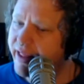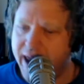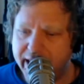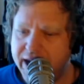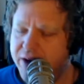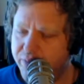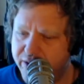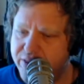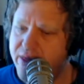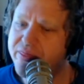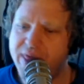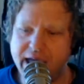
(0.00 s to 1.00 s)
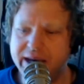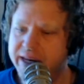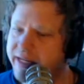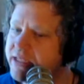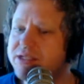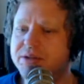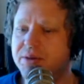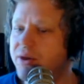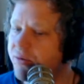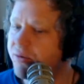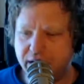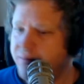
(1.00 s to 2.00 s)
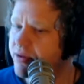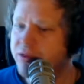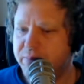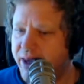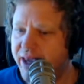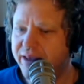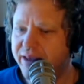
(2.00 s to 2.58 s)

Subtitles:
anyone that they need to agree with me.